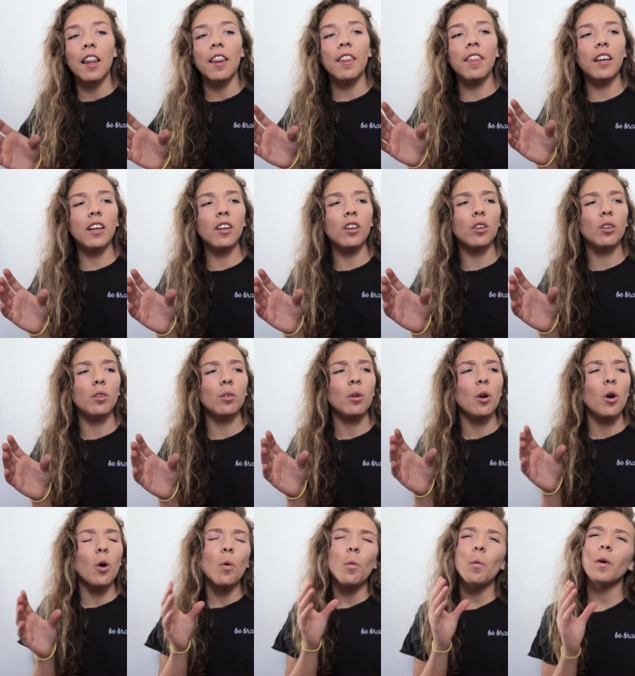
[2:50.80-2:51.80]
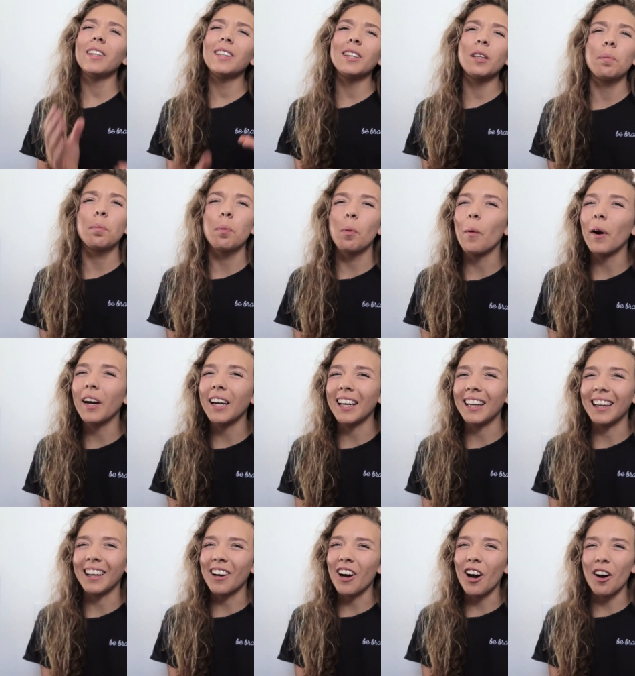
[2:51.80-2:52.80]
then what's the point
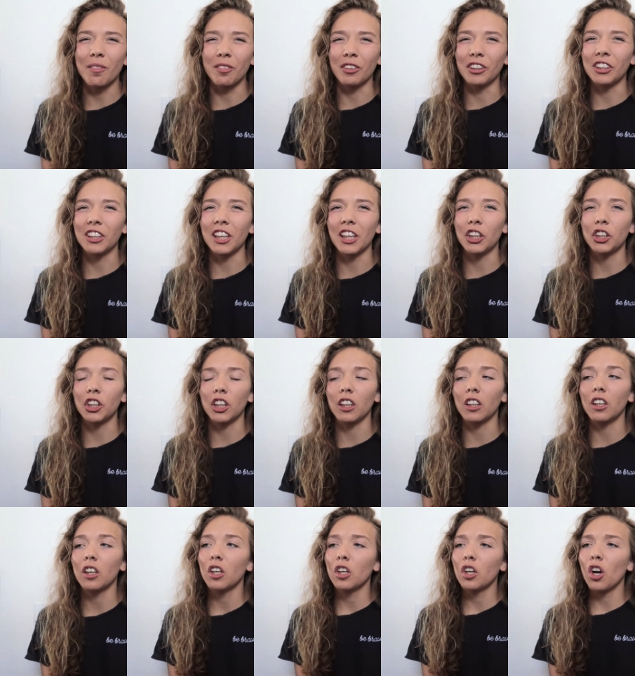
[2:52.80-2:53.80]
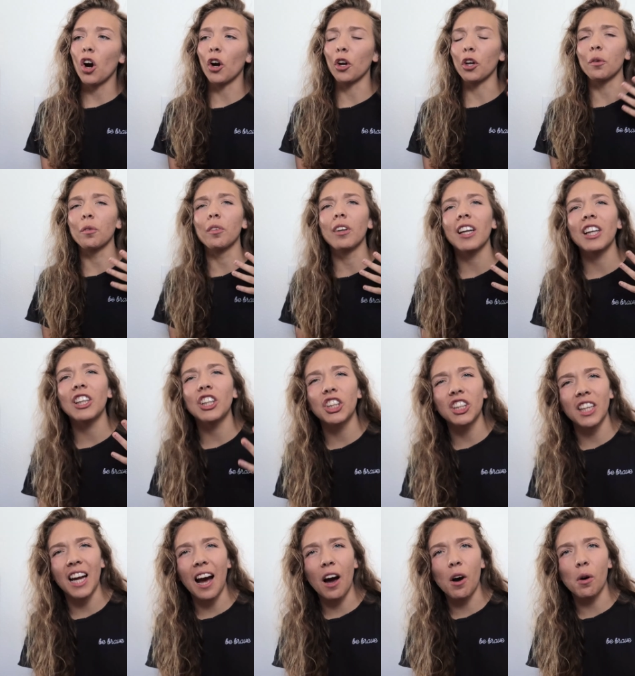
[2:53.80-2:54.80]
in the conversation? Are you really
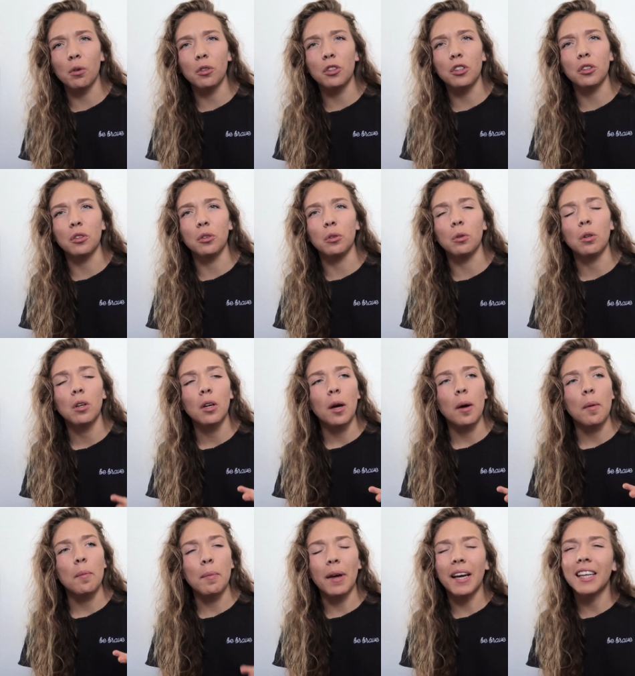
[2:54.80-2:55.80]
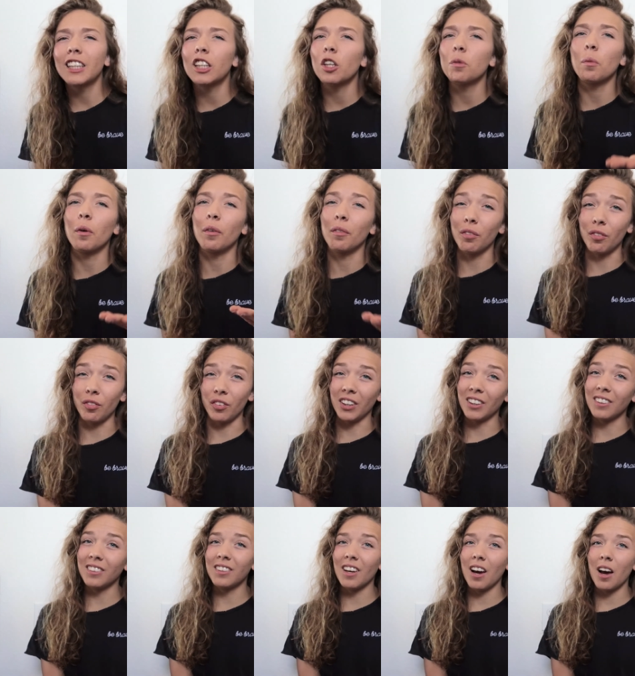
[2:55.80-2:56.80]
just out to make someone
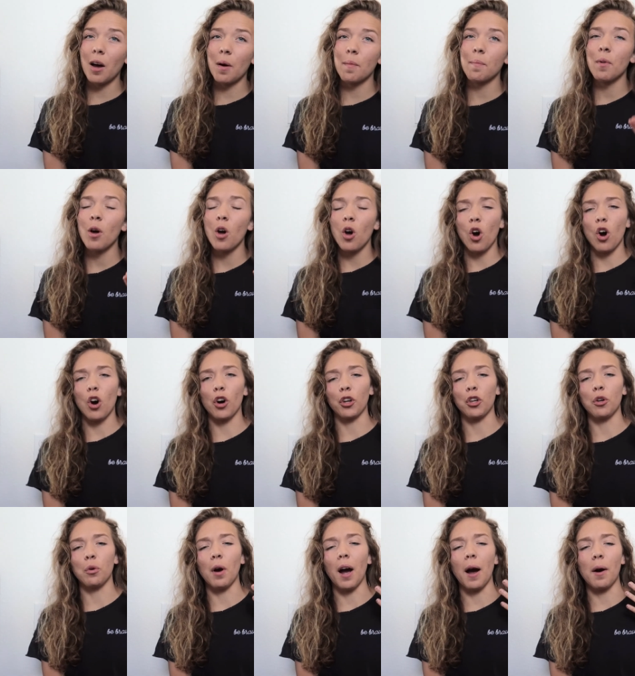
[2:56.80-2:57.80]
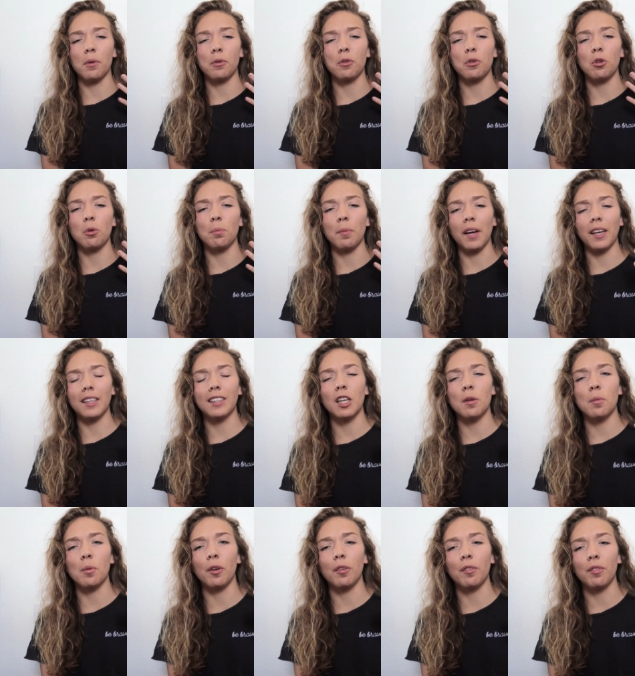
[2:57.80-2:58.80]
feel dumb? Or are you out to make
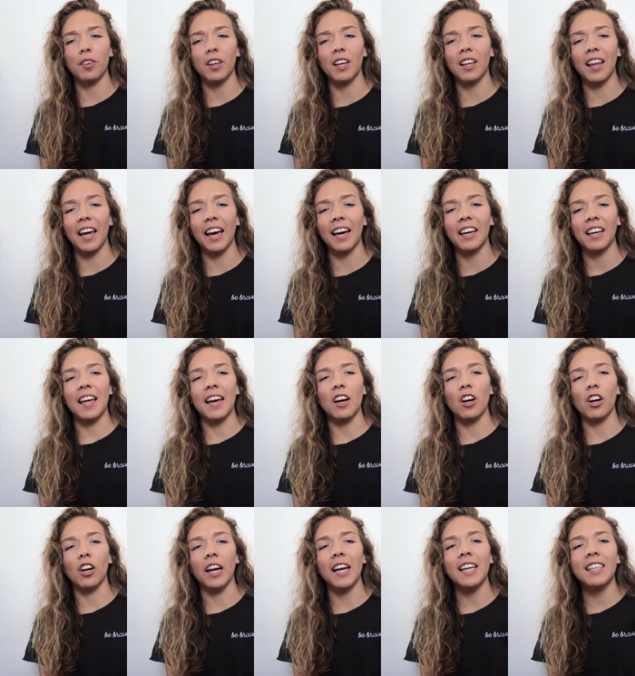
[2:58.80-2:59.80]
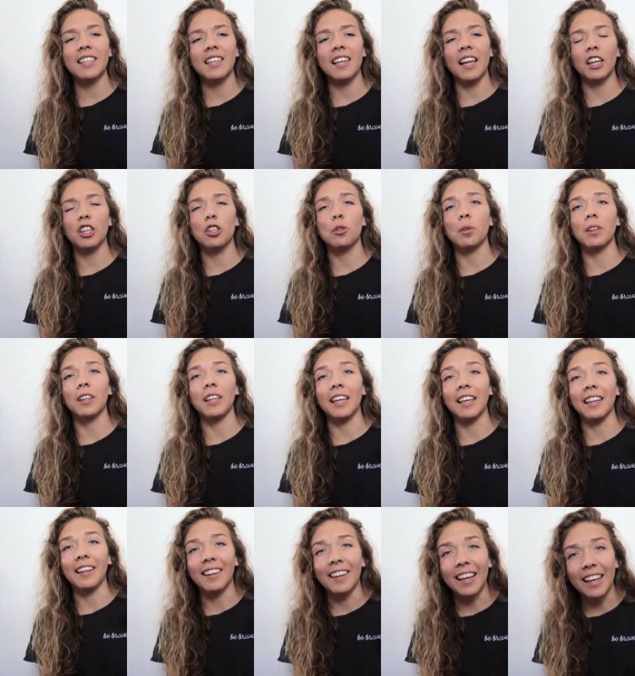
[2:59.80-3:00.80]
someone feel like they are
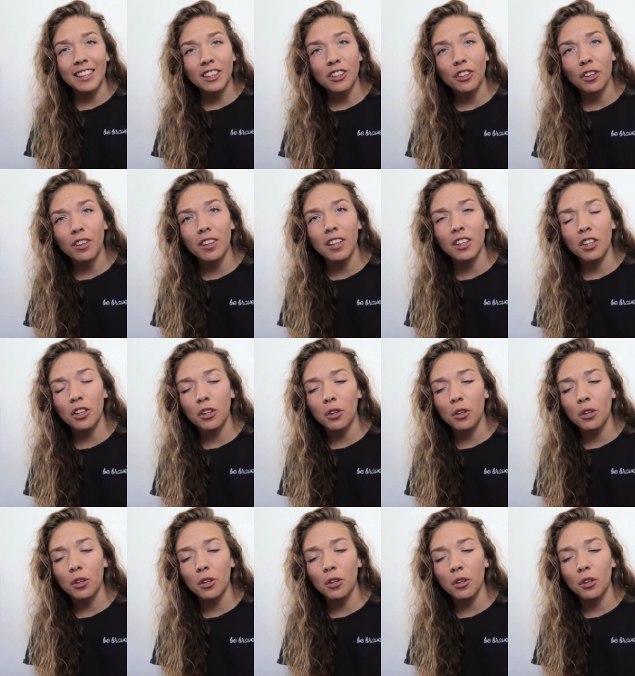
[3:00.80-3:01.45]
intellectually lesser than